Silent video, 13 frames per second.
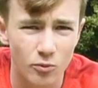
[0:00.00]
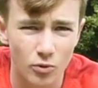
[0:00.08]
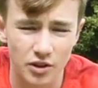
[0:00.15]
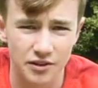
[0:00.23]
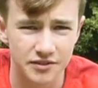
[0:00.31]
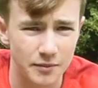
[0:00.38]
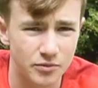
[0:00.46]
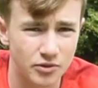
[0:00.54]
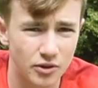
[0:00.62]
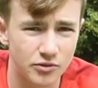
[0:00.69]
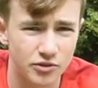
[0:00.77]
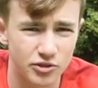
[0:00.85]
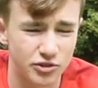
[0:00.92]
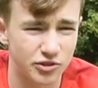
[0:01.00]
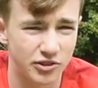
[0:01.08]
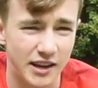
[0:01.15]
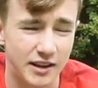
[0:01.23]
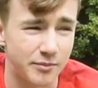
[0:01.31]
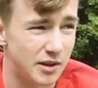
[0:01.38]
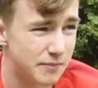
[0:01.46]
one of these episodes that's just
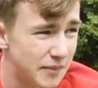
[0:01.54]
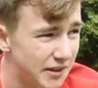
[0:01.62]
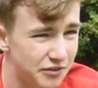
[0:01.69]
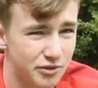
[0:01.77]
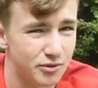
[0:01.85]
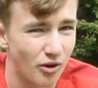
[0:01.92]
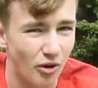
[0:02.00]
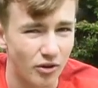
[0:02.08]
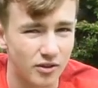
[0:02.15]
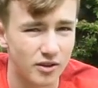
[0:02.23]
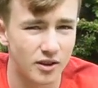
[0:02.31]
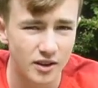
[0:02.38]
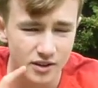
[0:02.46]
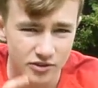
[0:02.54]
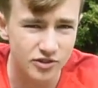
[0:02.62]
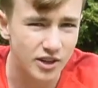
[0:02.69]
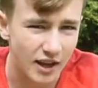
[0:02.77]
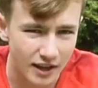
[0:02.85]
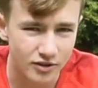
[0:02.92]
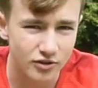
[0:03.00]
taken me a bit too long.
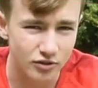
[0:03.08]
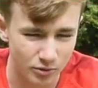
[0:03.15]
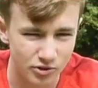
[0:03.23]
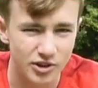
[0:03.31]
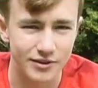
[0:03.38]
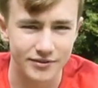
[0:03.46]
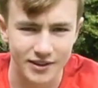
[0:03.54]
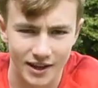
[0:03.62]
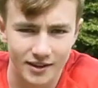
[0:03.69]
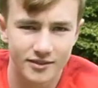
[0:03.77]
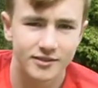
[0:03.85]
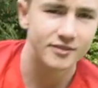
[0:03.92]
So yeah, just watch out for that.